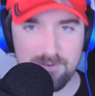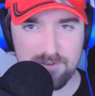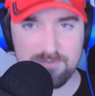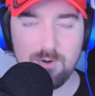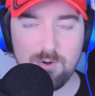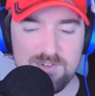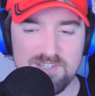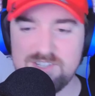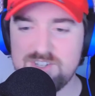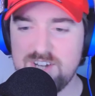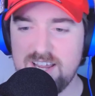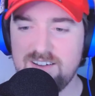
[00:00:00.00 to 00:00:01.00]
of course,
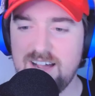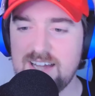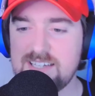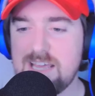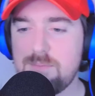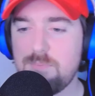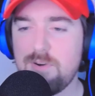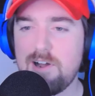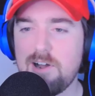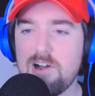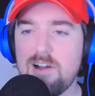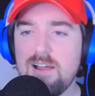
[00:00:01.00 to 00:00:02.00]
his channel, IDK
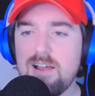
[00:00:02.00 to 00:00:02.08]
Player.